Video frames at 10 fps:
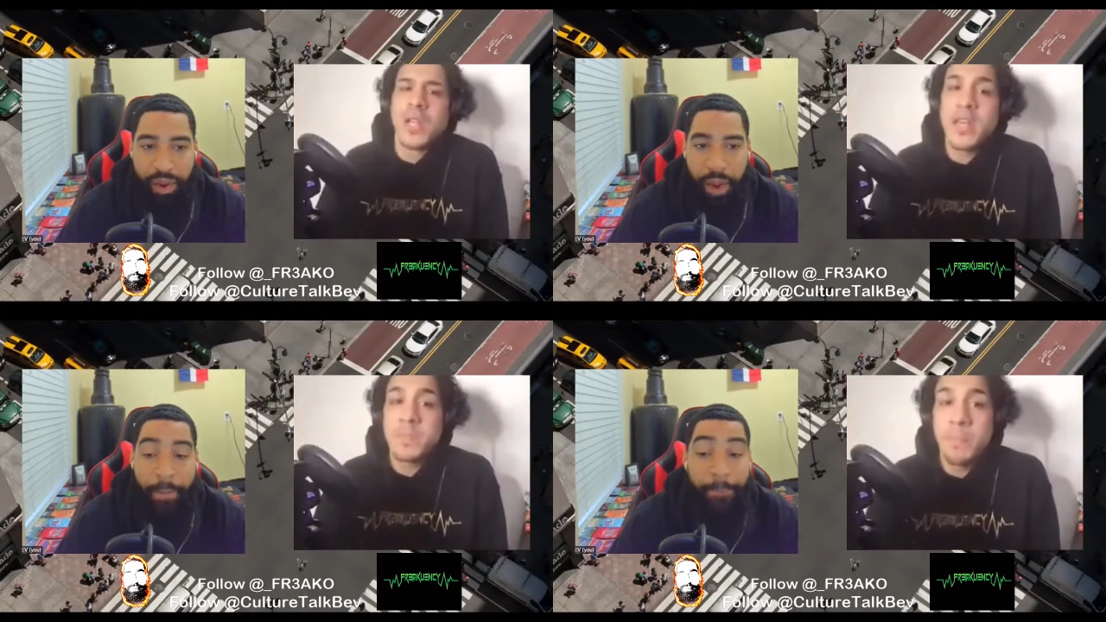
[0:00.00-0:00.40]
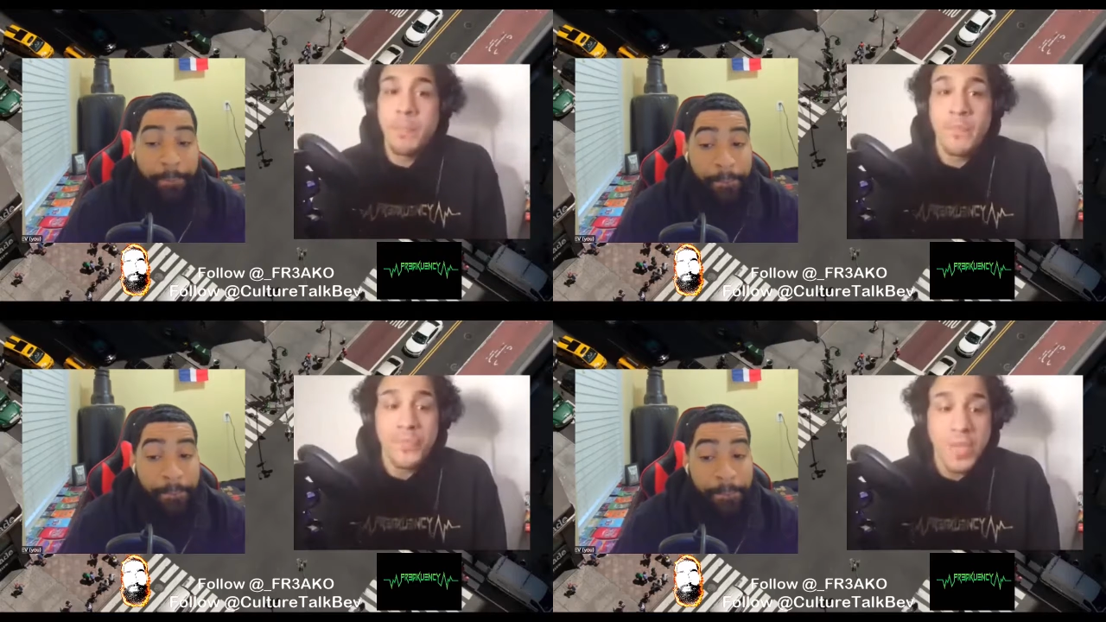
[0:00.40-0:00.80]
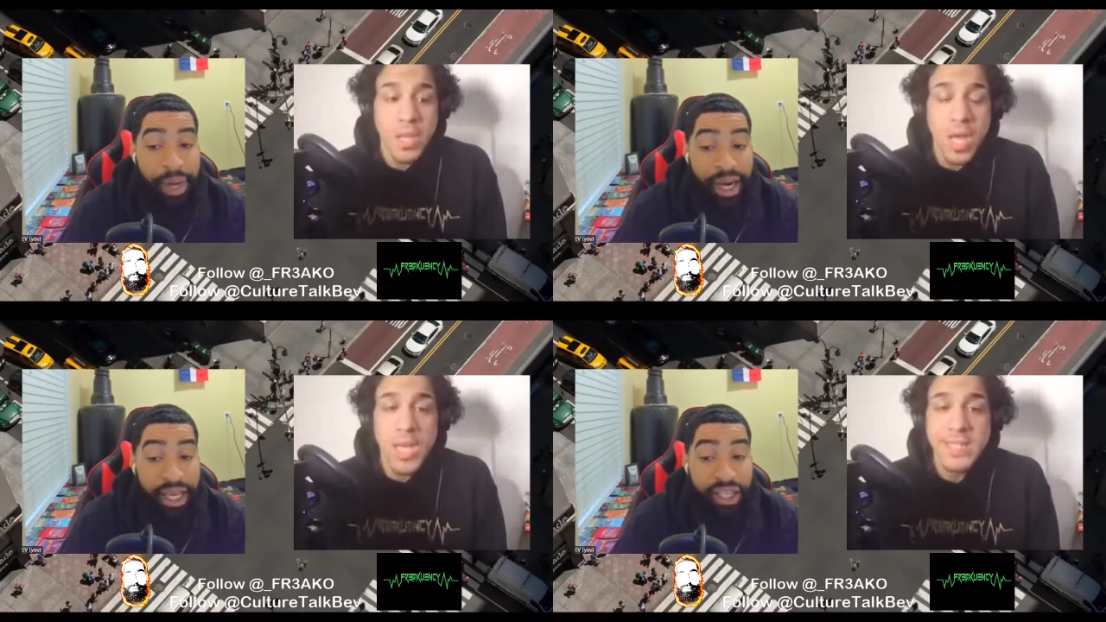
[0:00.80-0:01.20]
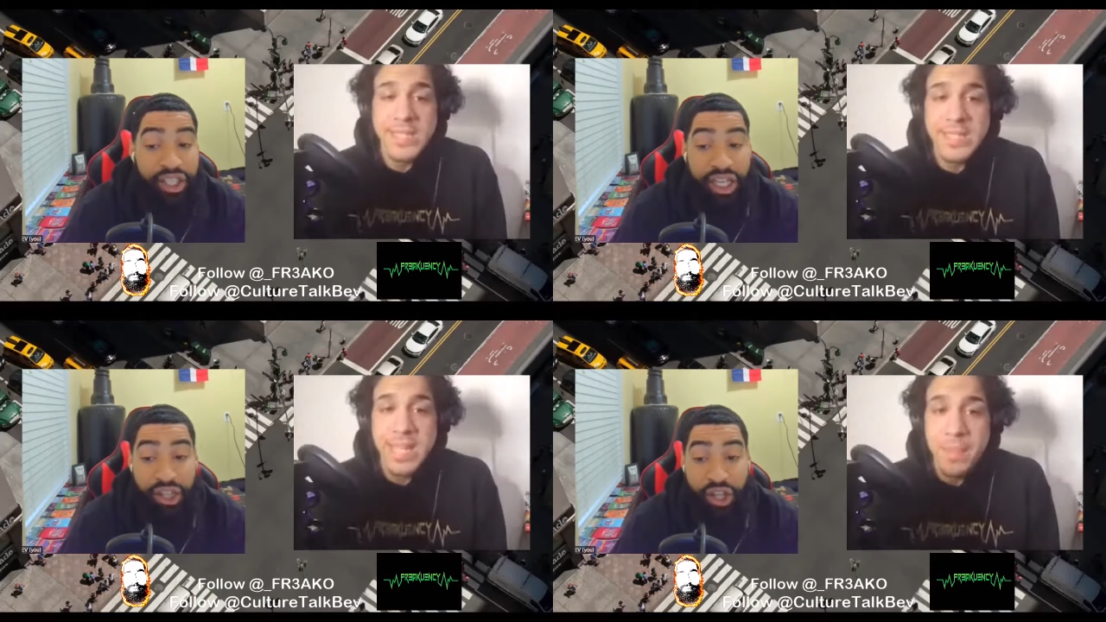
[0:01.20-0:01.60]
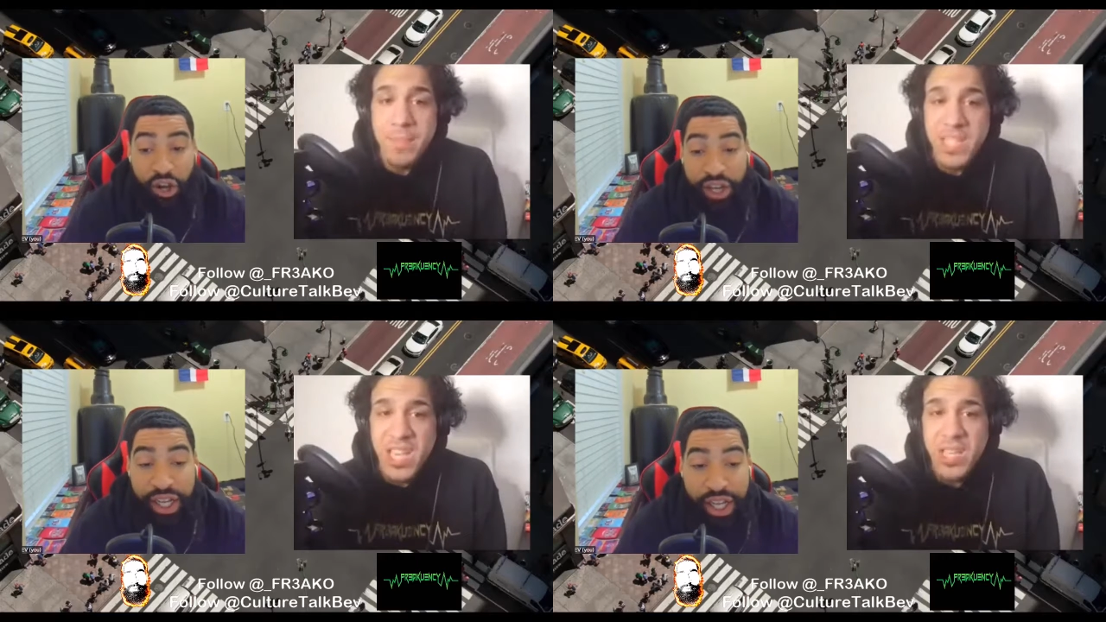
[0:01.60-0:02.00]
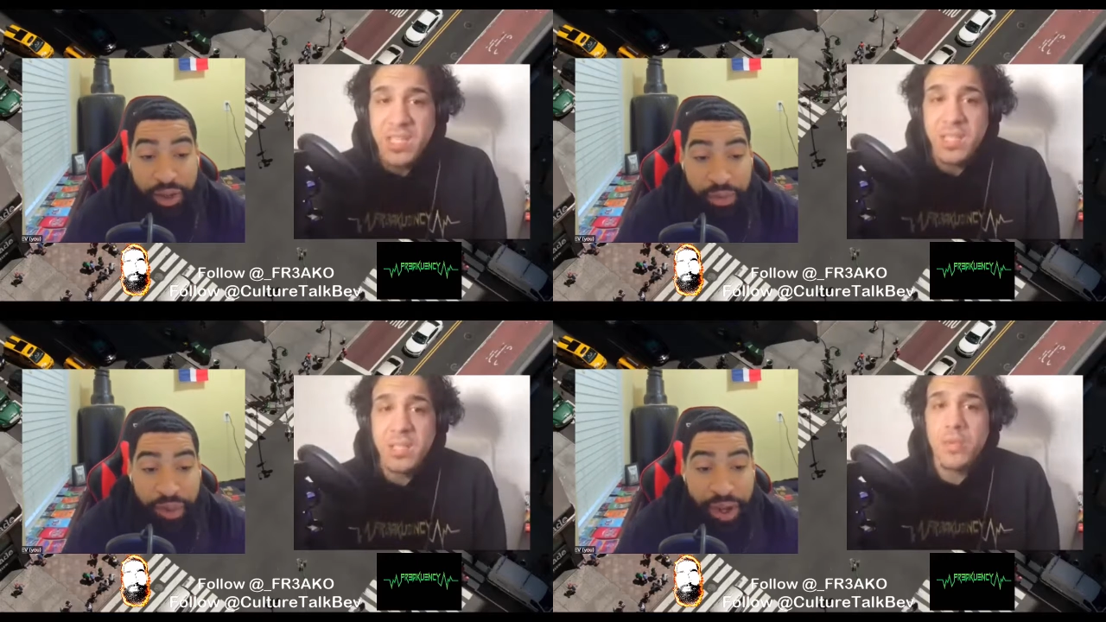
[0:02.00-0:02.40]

Speaker 1: It's but Geechi could 30 him.